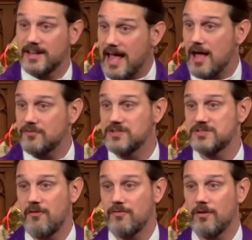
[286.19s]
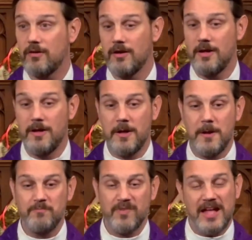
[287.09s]
going to have to suffer.
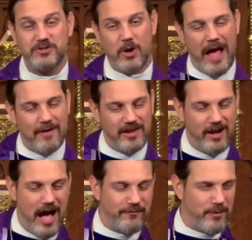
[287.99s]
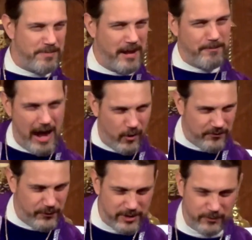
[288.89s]
And so having gone from being
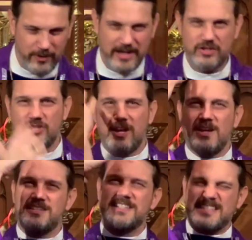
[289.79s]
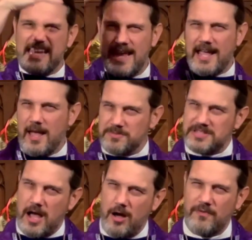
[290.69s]
powerful and rich to seeing
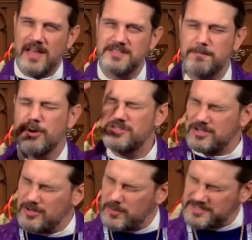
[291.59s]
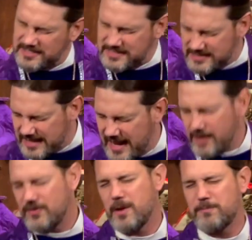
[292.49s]
himself as a person who was a
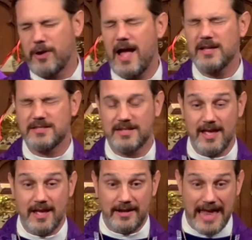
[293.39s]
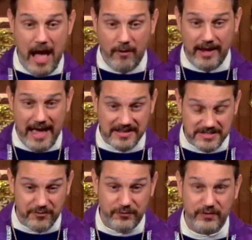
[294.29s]
slave and oppressed, now he has to
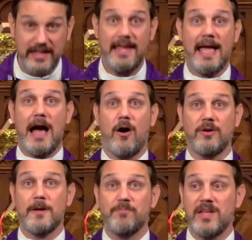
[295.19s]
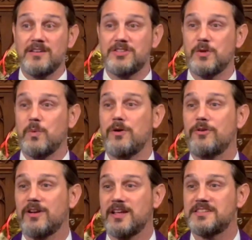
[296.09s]
flee out into the
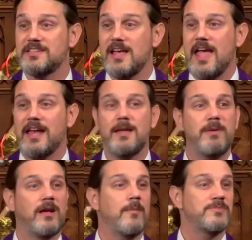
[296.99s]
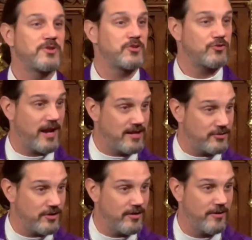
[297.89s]
wilderness, and he becomes a
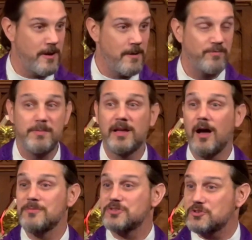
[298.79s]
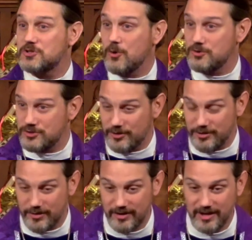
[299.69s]
stranger. He becomes a
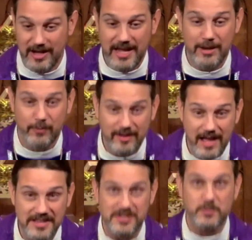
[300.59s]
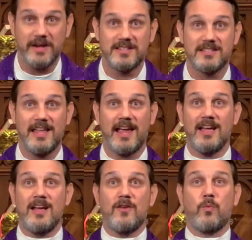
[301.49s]
sojourner. He realizes what it's like
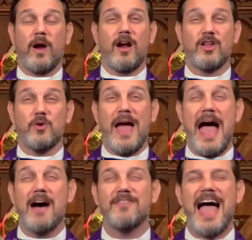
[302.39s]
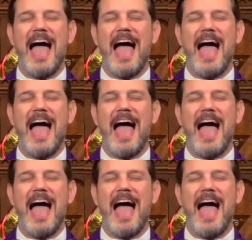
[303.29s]
where you have